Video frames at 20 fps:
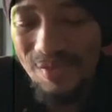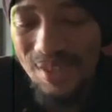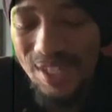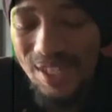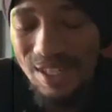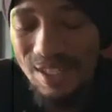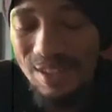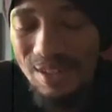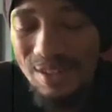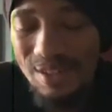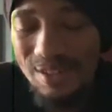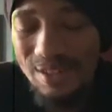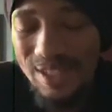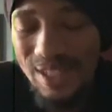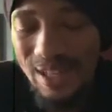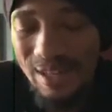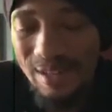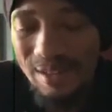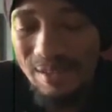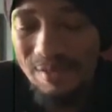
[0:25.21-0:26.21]
in a long
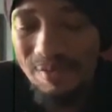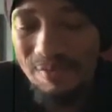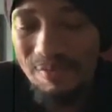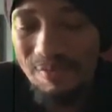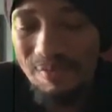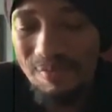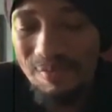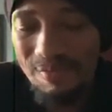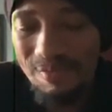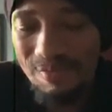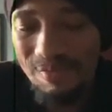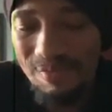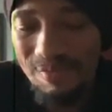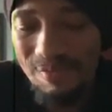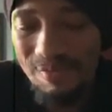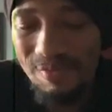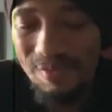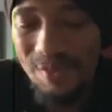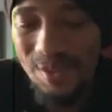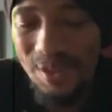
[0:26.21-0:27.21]
time,
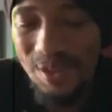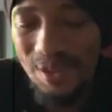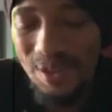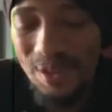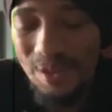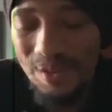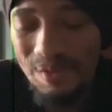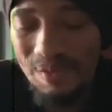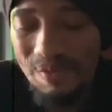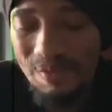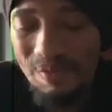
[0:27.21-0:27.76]
you know.